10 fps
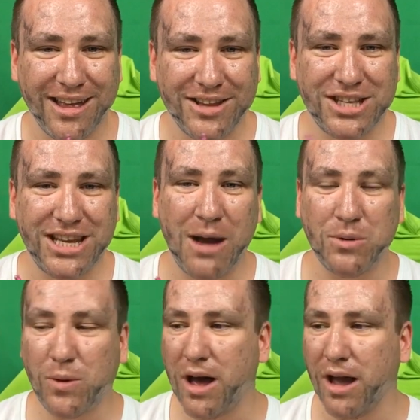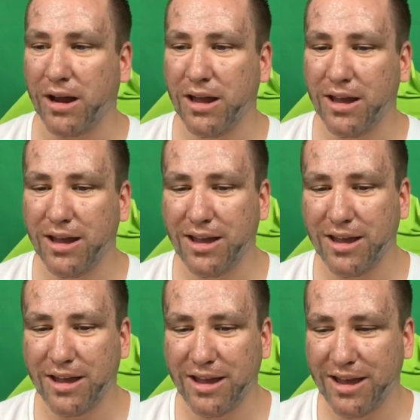Do you think that would work?
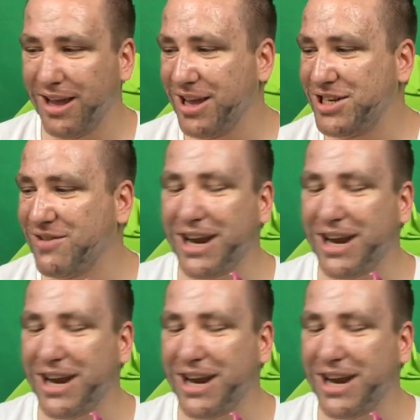Do